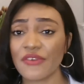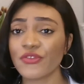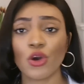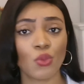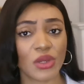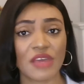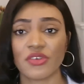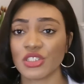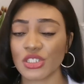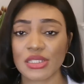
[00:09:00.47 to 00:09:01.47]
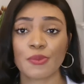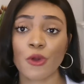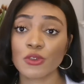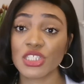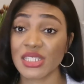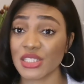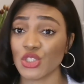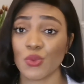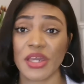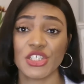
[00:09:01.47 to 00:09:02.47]
If not, whatever, just approach the
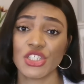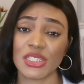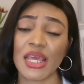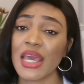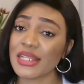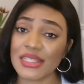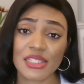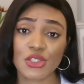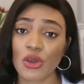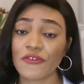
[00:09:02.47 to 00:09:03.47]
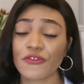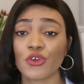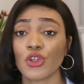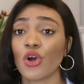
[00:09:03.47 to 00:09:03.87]
situation. Lisa's going through a